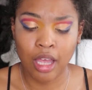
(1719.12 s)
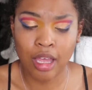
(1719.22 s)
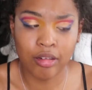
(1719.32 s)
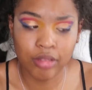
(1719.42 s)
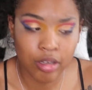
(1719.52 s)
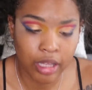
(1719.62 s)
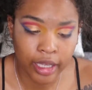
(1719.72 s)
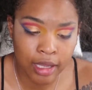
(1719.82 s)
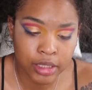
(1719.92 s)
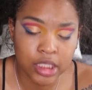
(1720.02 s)
I don't know, like,
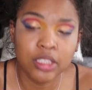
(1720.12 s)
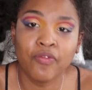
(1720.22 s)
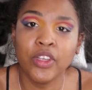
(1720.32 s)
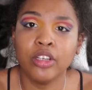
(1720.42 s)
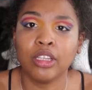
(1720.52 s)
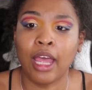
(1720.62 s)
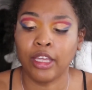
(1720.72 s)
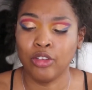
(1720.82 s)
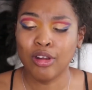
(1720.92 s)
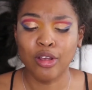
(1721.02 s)
I just figured,
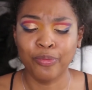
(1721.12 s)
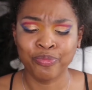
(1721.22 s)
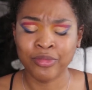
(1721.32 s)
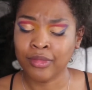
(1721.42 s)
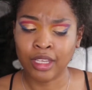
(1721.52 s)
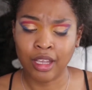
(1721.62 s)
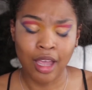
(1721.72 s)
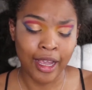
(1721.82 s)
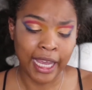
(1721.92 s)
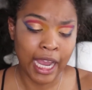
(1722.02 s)
like, you know,
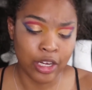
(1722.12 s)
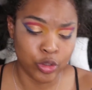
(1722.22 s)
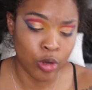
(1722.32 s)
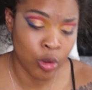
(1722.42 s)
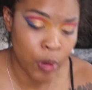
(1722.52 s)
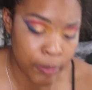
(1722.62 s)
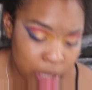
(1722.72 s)
I can't control what